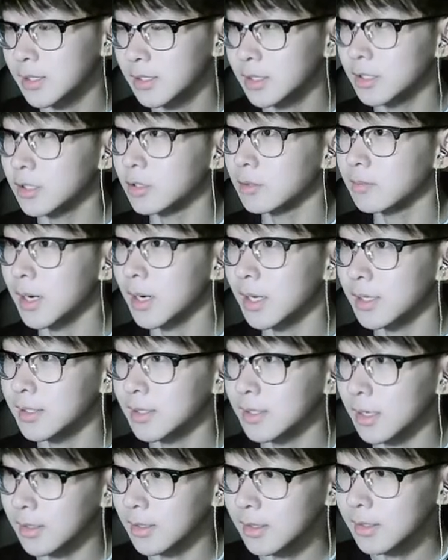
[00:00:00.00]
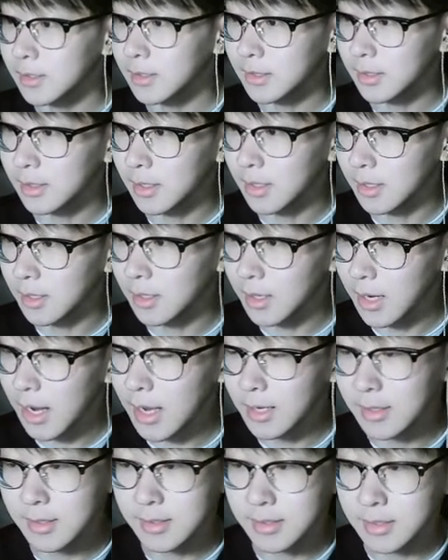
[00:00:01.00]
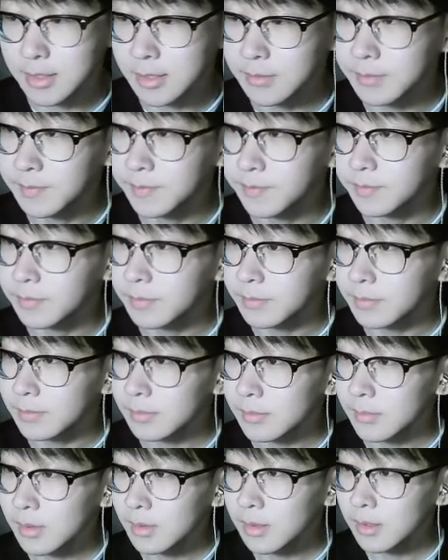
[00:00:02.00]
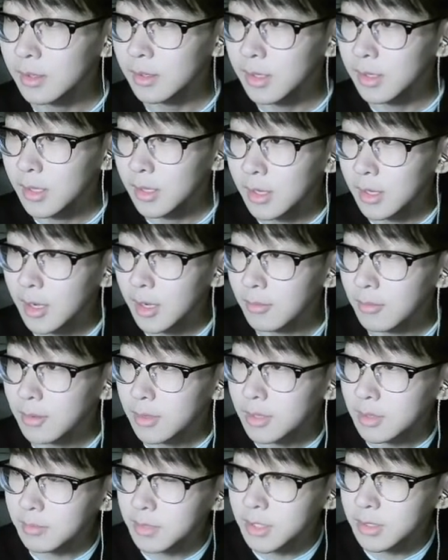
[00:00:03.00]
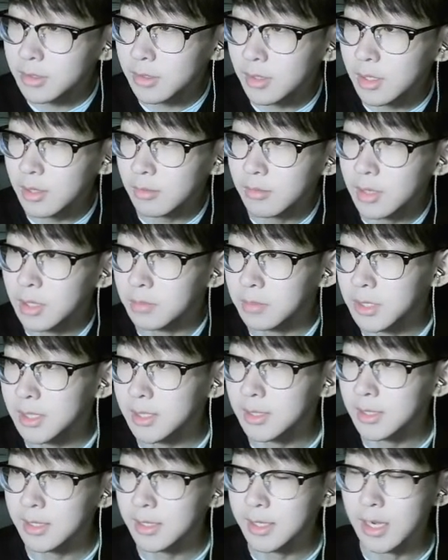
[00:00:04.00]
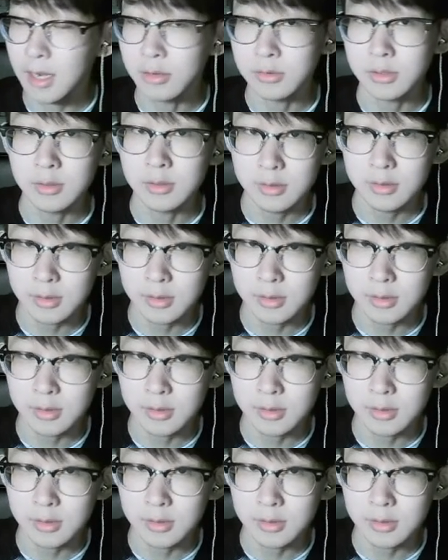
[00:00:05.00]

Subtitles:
into my Xilinx ISE. And we're going to be starting with the BCDCounter